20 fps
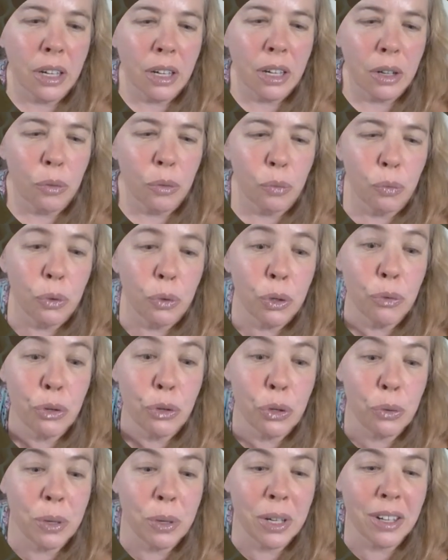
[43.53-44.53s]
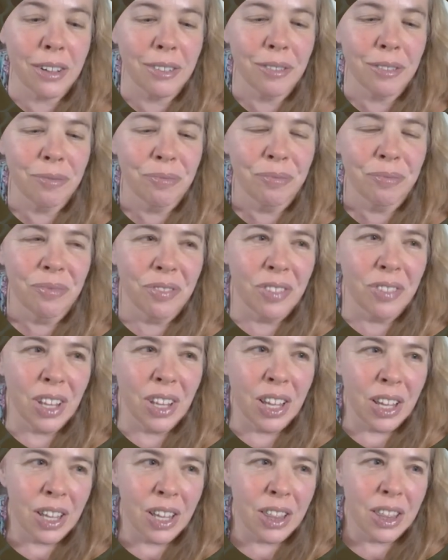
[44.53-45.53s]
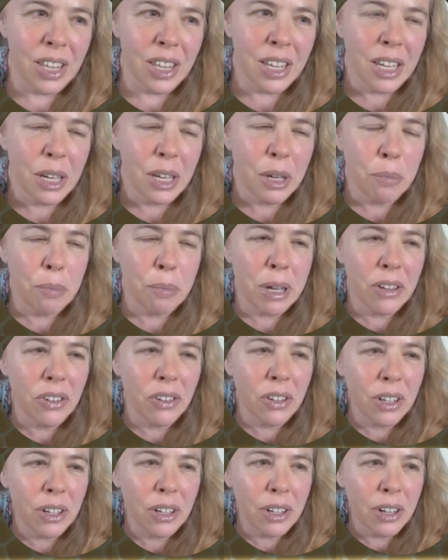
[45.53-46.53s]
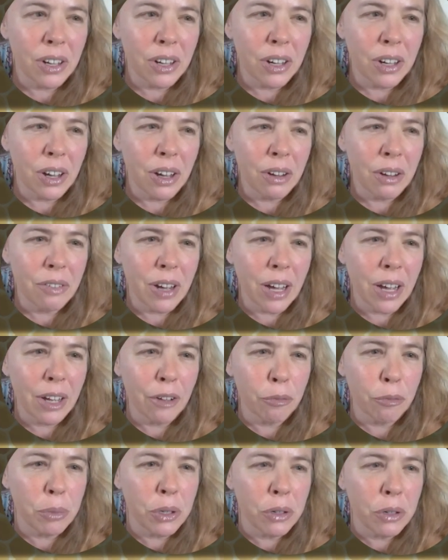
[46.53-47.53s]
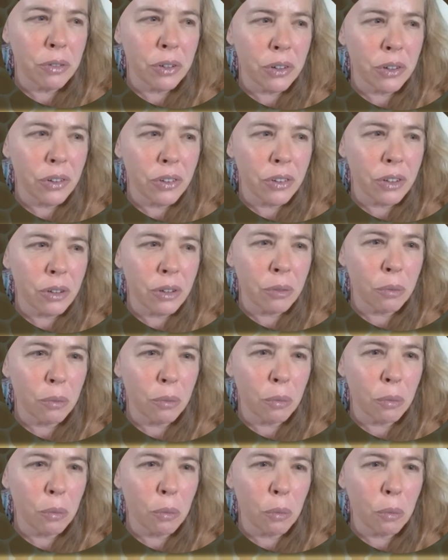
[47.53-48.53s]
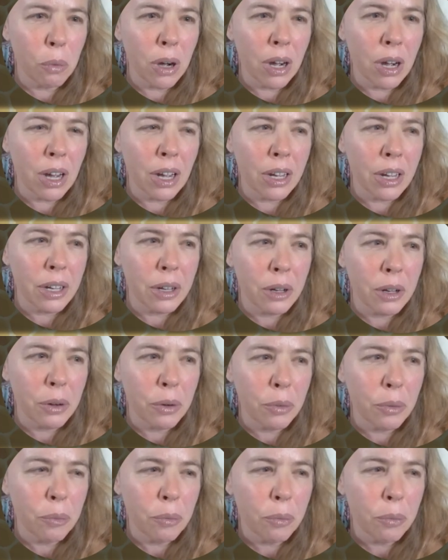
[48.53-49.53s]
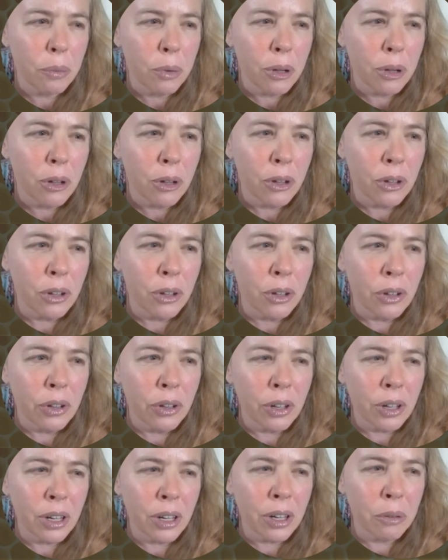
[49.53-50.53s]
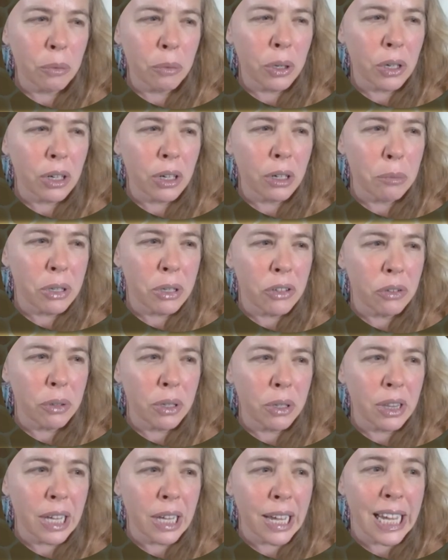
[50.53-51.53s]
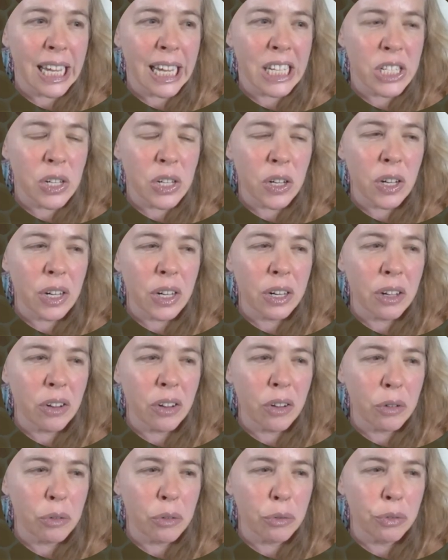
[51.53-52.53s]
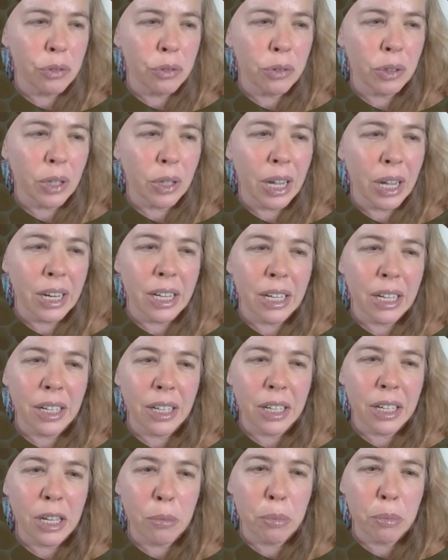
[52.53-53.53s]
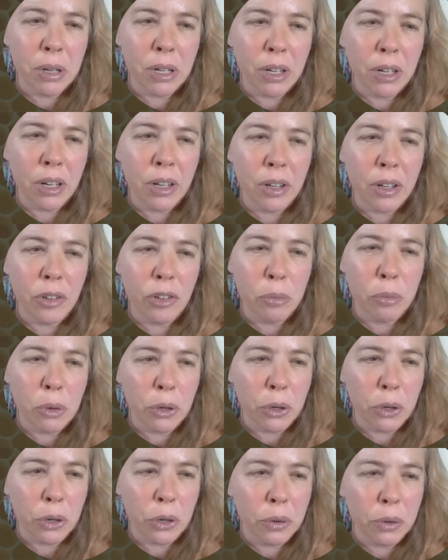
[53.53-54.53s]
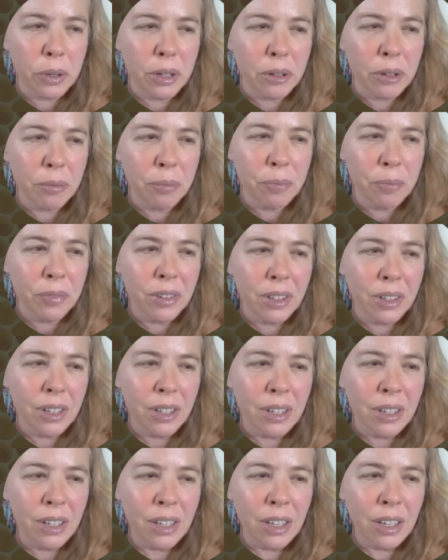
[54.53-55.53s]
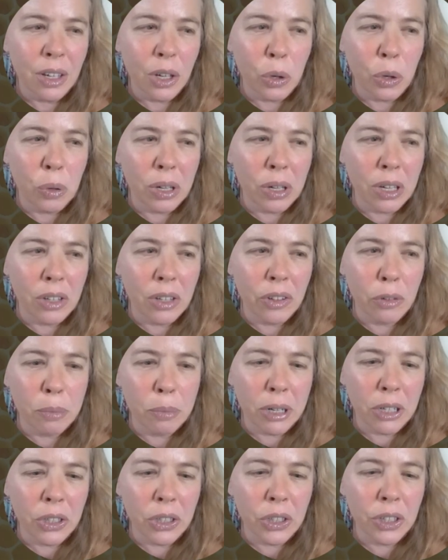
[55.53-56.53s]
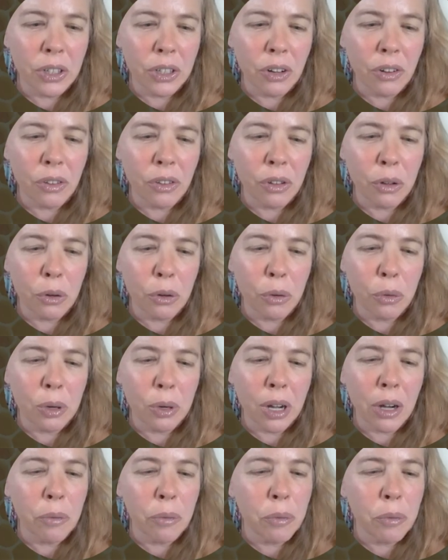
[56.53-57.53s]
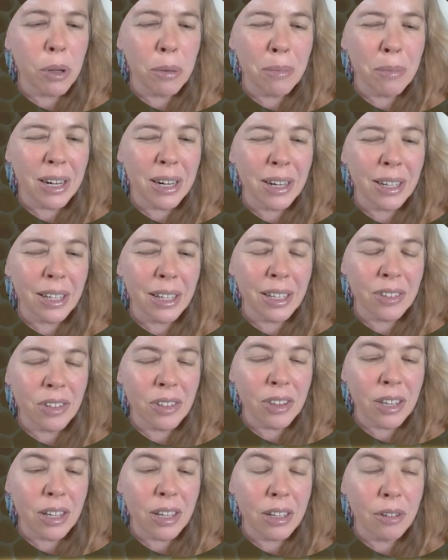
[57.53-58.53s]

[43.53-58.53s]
reviewing the basic of hive maneuvers and why, and we're going to be doing the hands-on of lighting and keeping a smoker going, a quick inspection, although we may not get to that,